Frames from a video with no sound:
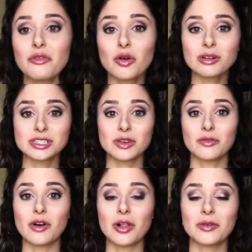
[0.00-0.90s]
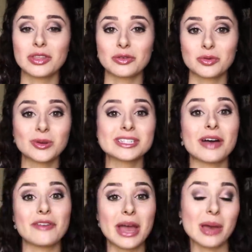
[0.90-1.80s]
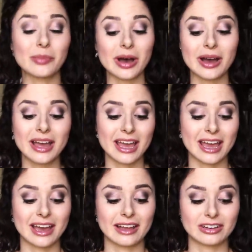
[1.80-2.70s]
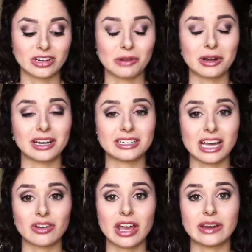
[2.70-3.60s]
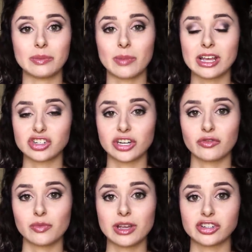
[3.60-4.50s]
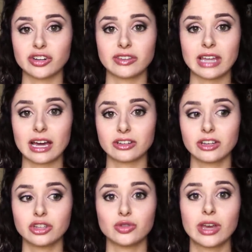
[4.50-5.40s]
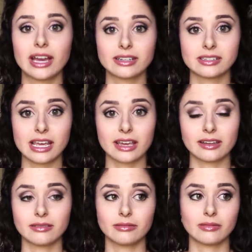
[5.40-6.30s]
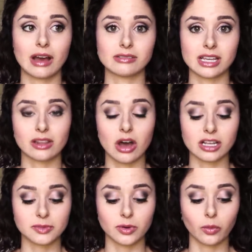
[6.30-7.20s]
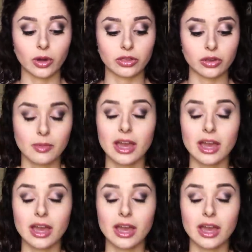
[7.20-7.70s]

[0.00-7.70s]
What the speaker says: Of course, following the rules of HIPAA and not writing down any patient information that you can't take outside of the hospital with you.